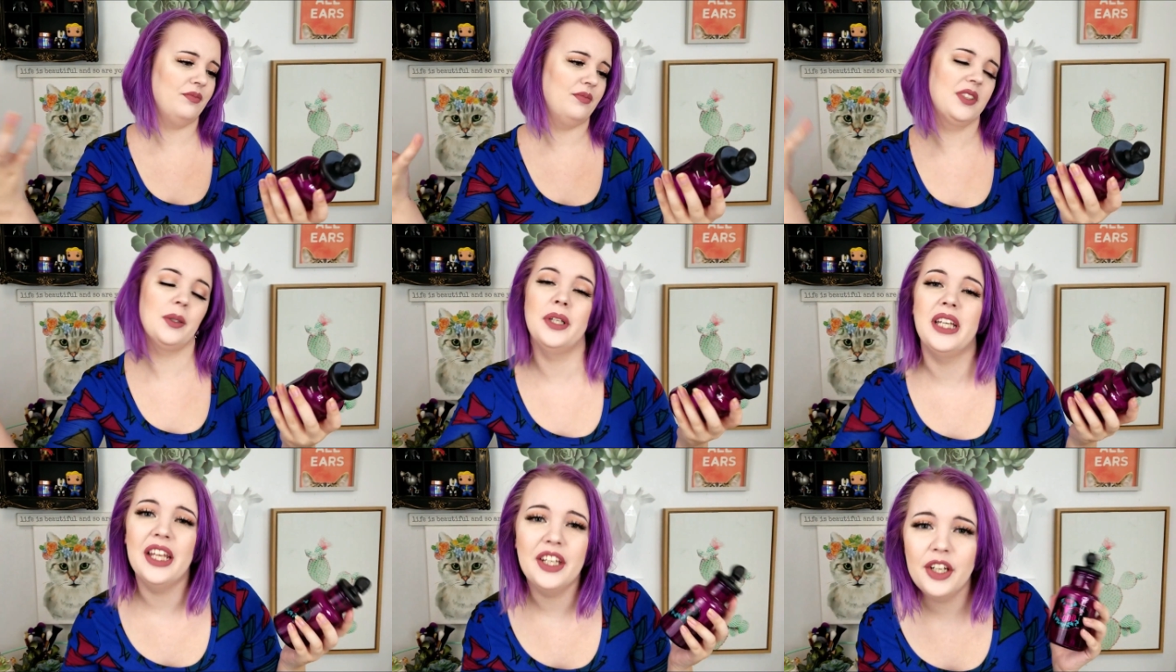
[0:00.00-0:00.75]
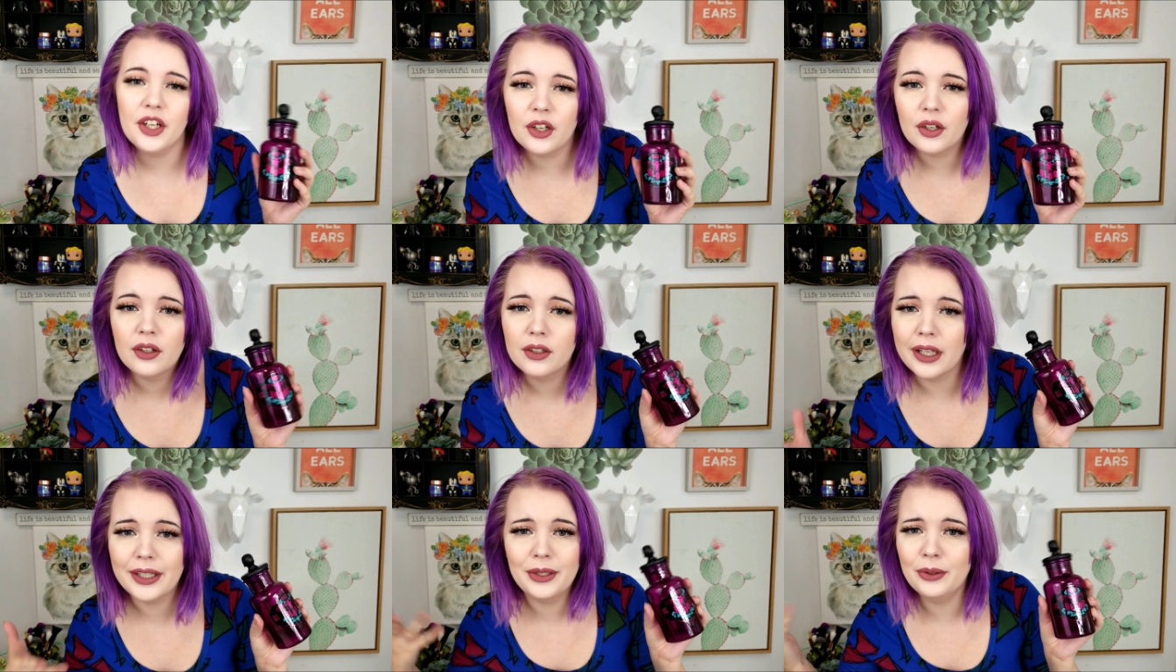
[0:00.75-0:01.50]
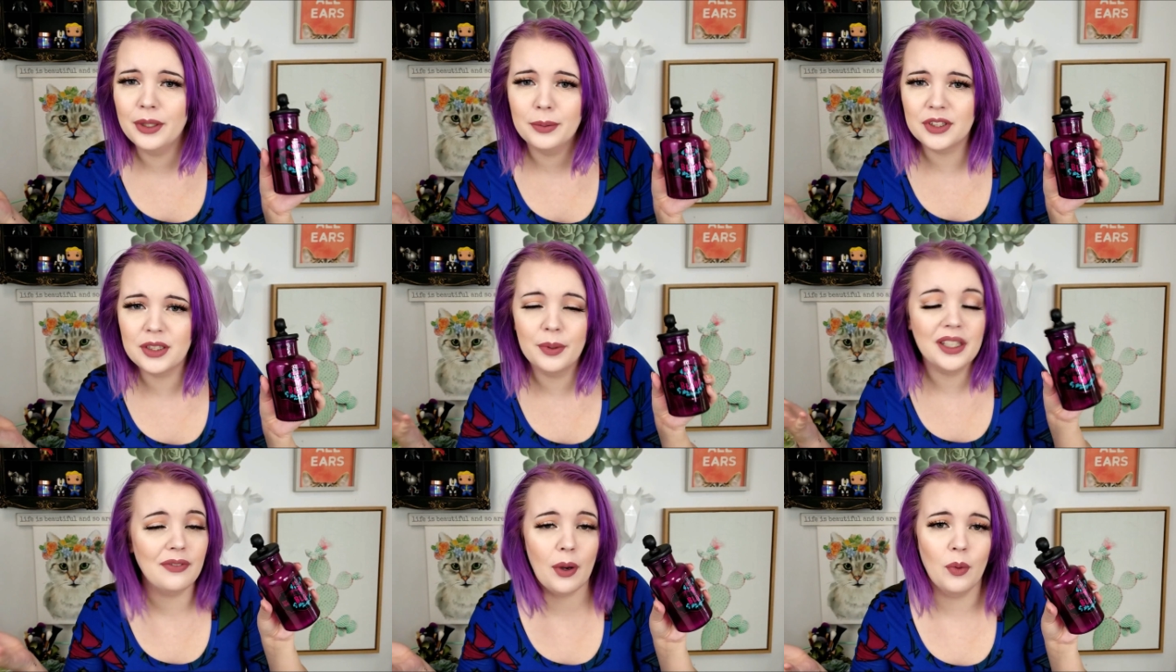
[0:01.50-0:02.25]
something in here, like Q-tips or
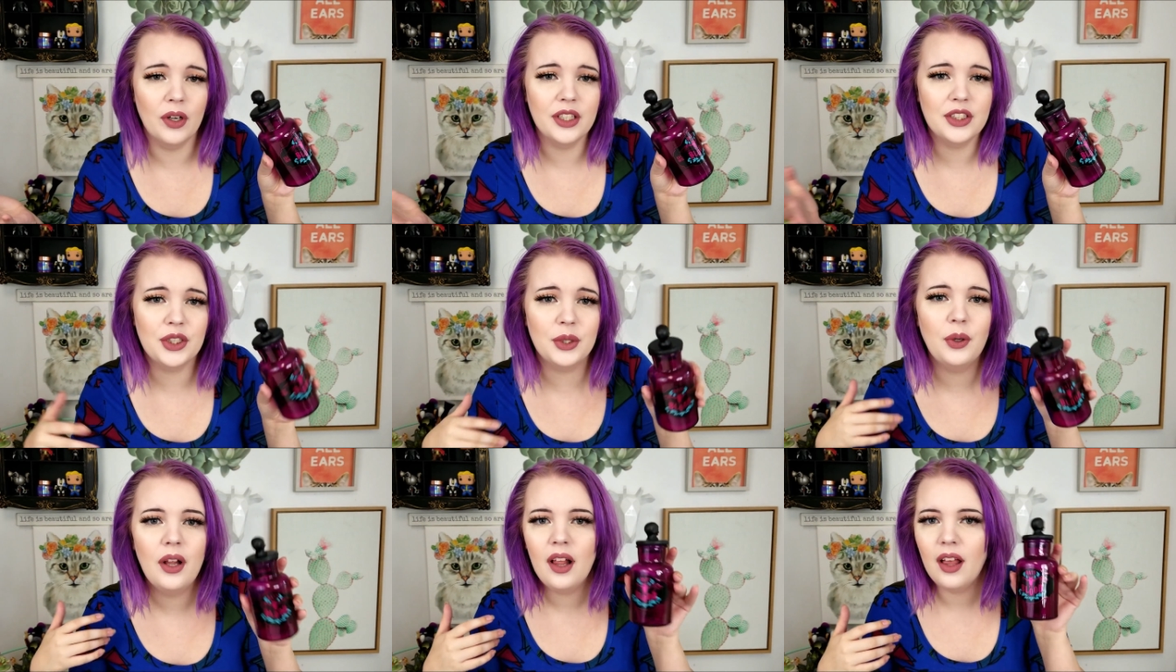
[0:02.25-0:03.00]
something if I wanted to.